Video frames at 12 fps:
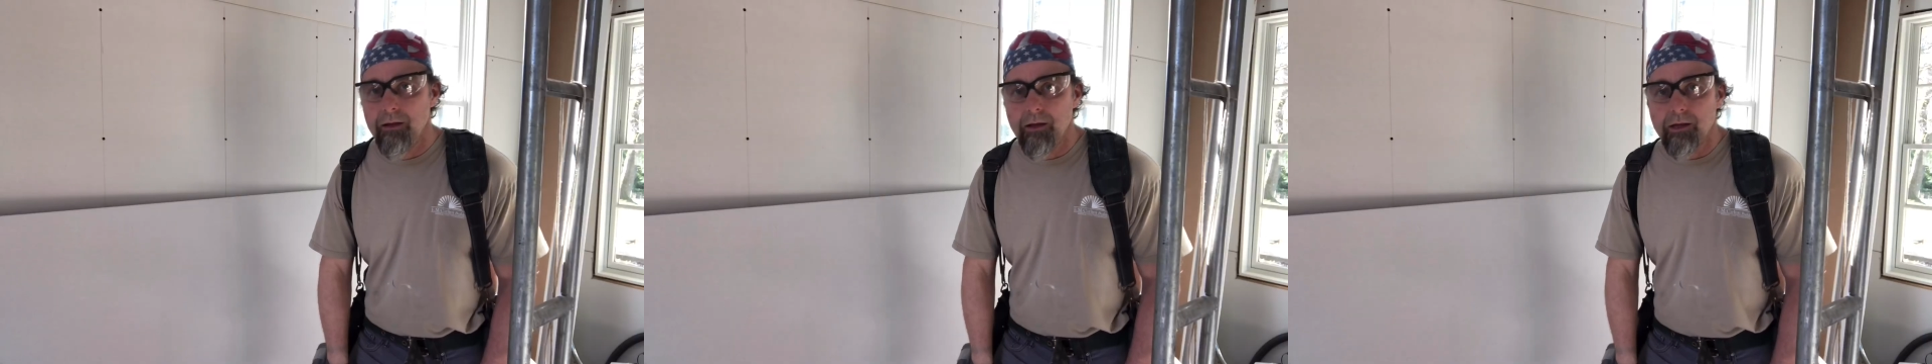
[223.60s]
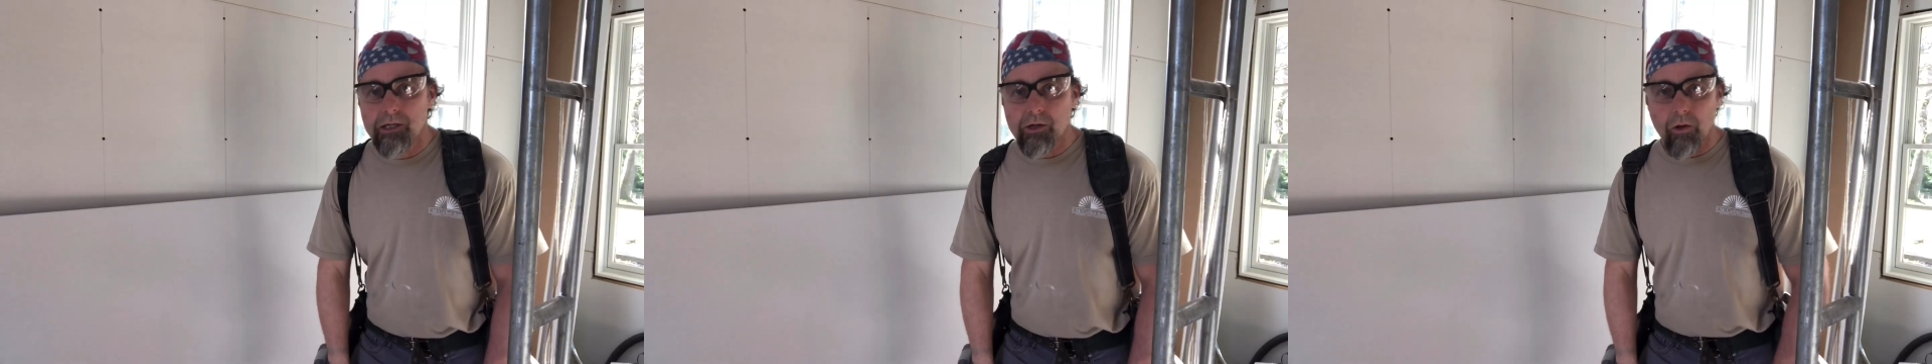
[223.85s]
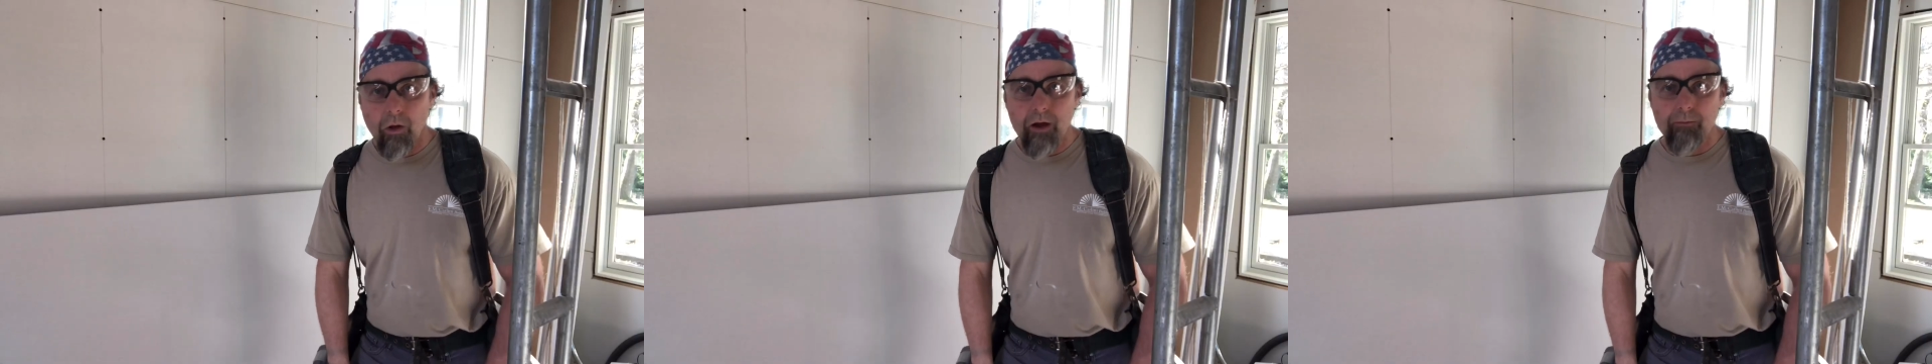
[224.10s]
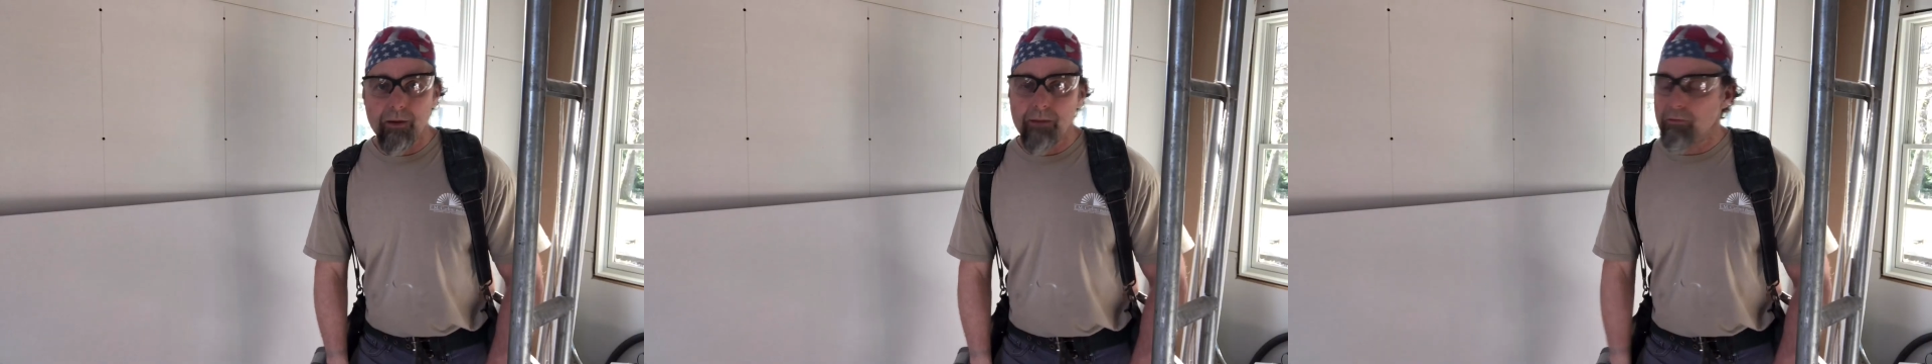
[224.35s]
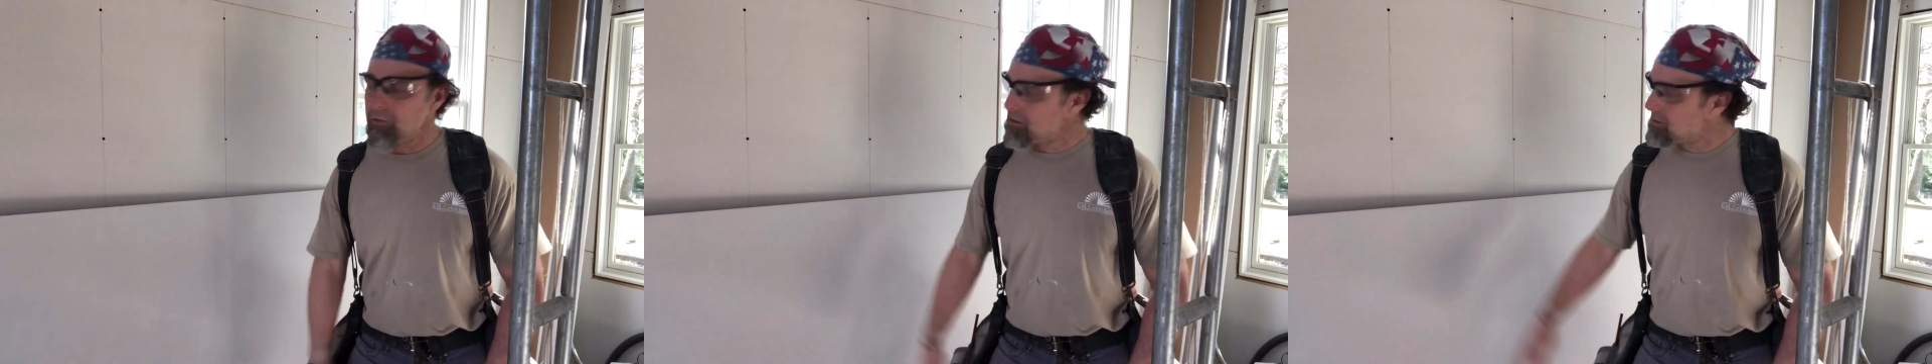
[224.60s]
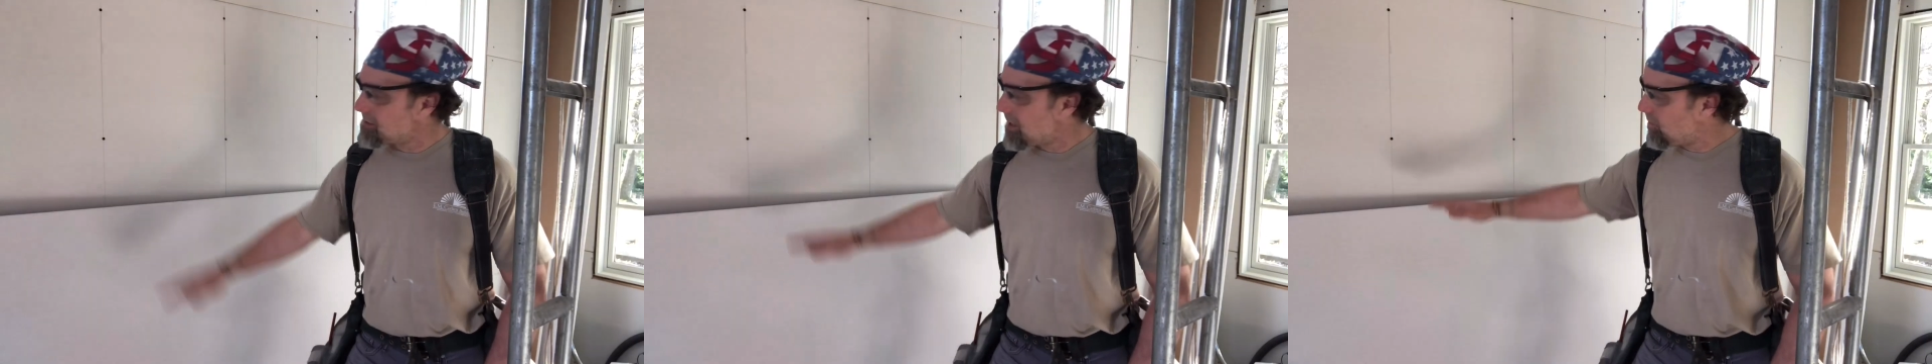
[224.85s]
So a lot of people
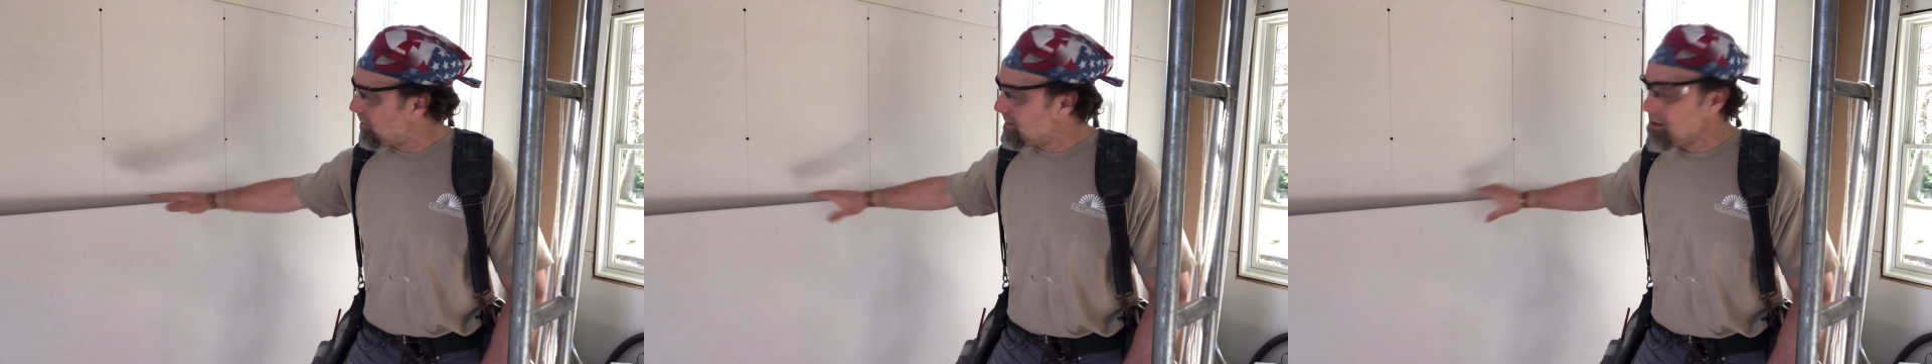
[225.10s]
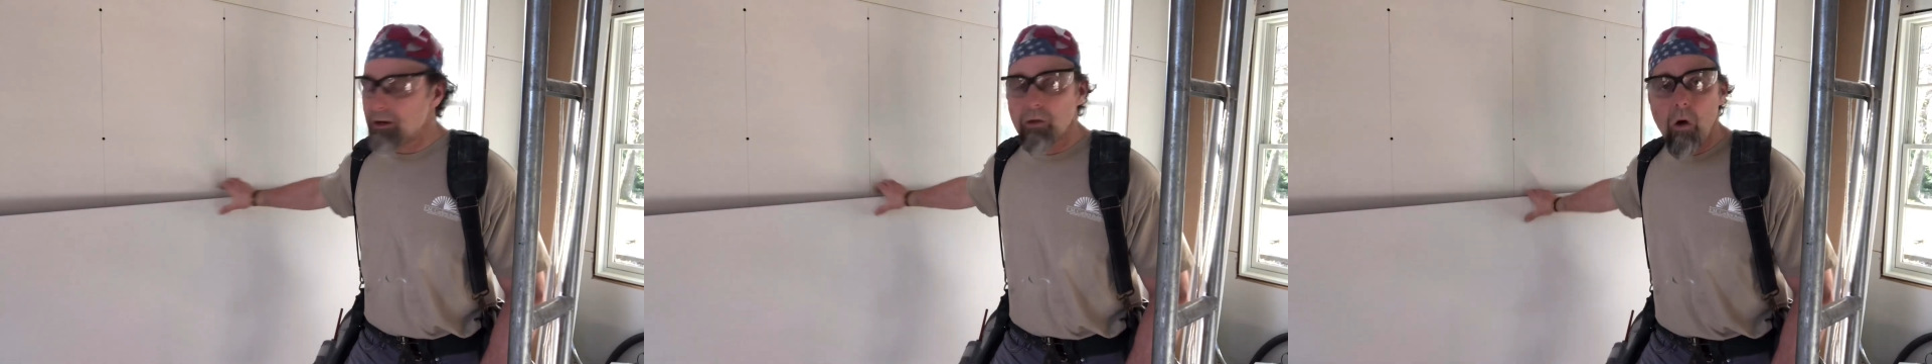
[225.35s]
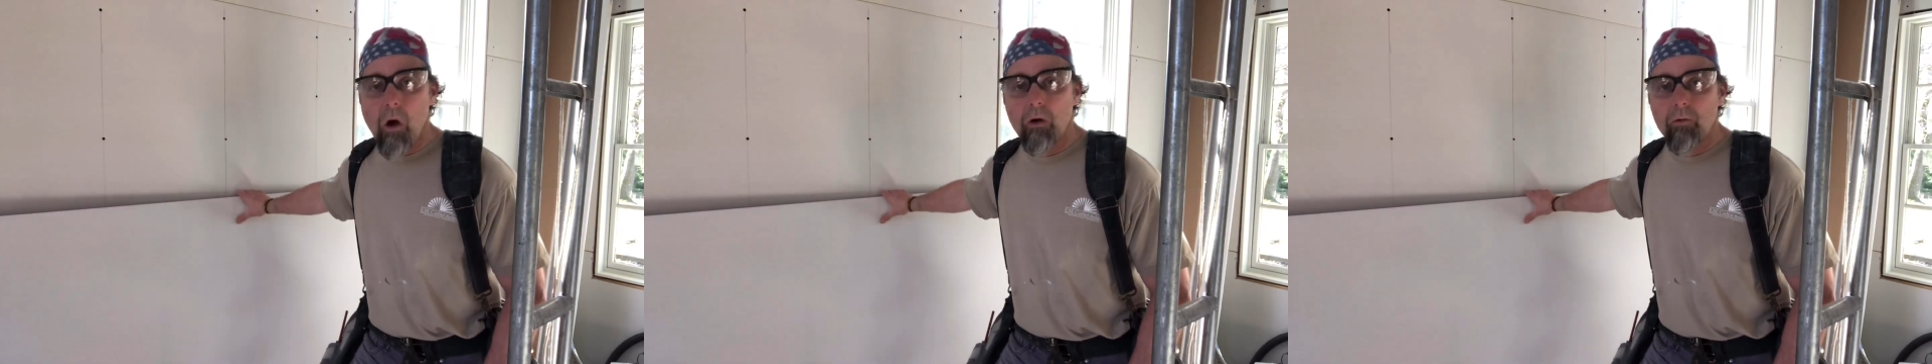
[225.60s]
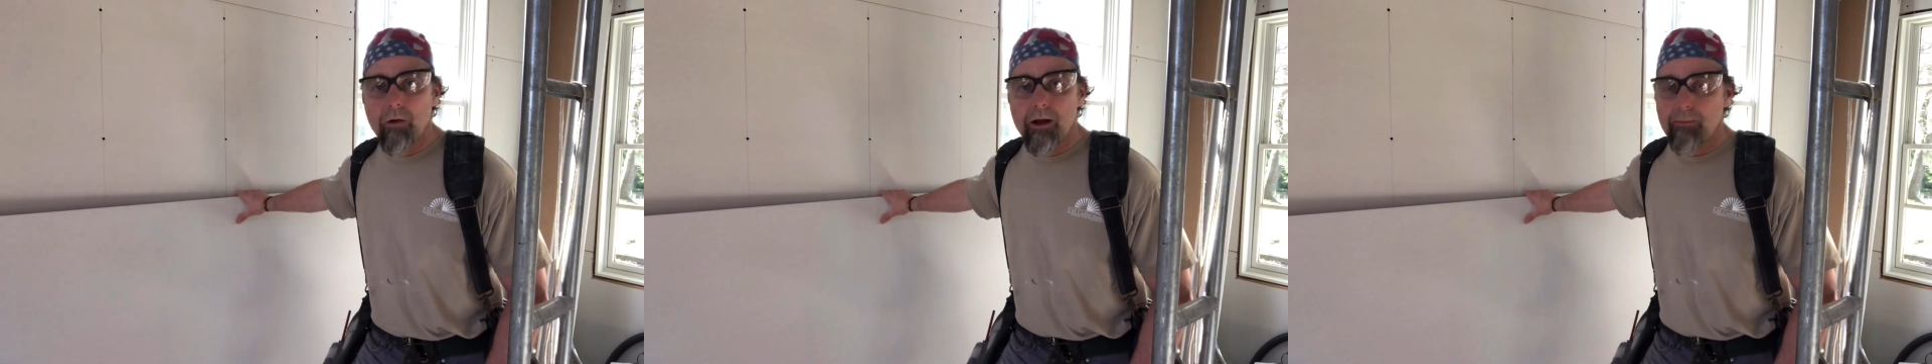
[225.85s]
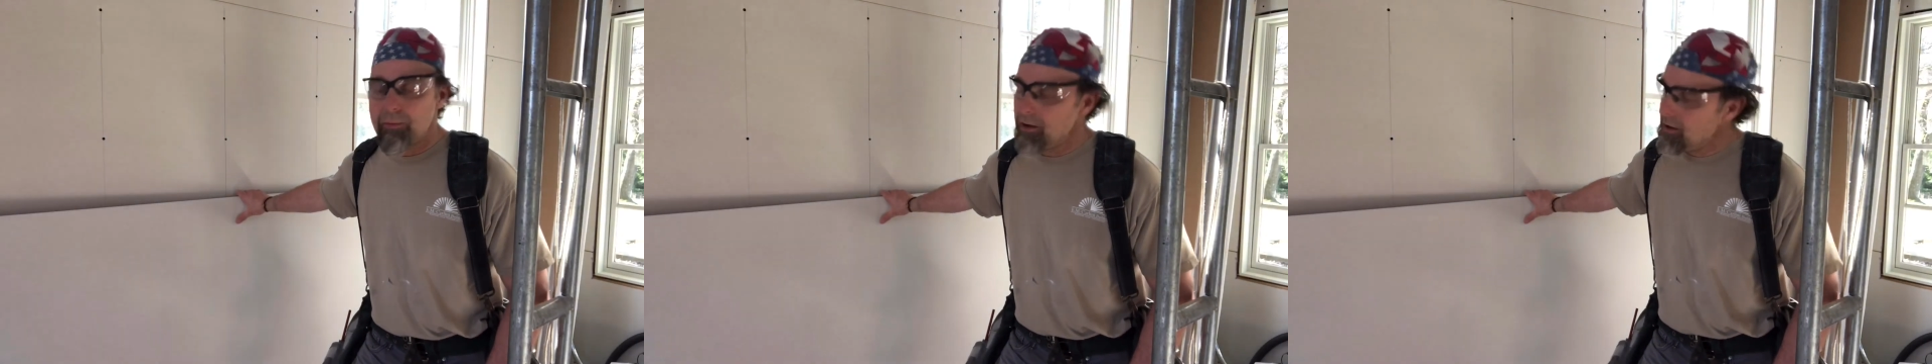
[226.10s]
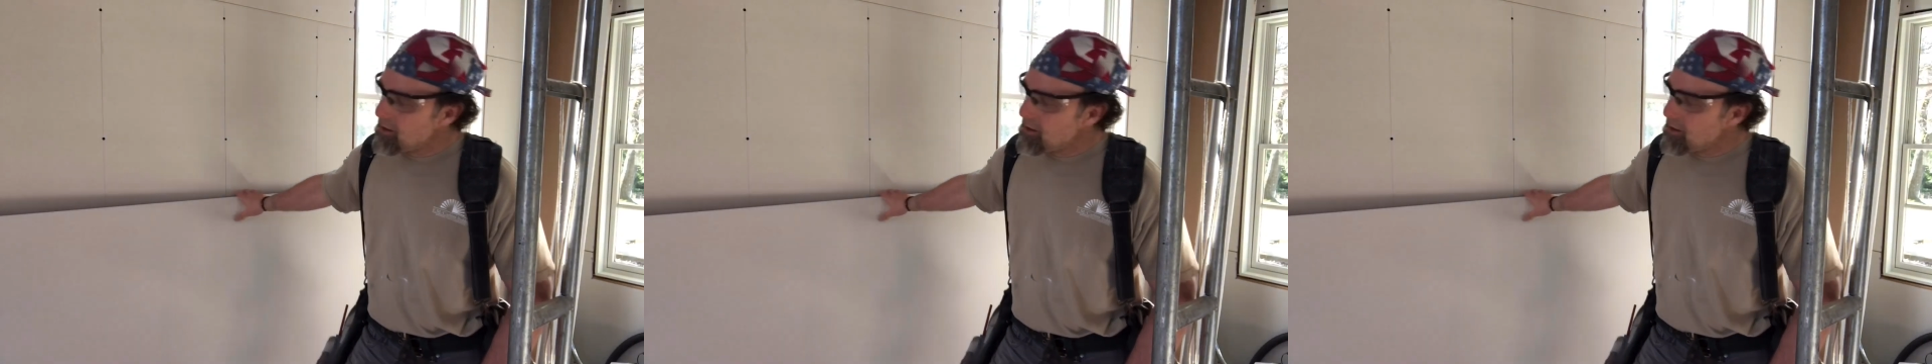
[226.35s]
would say, well, we need a long rip.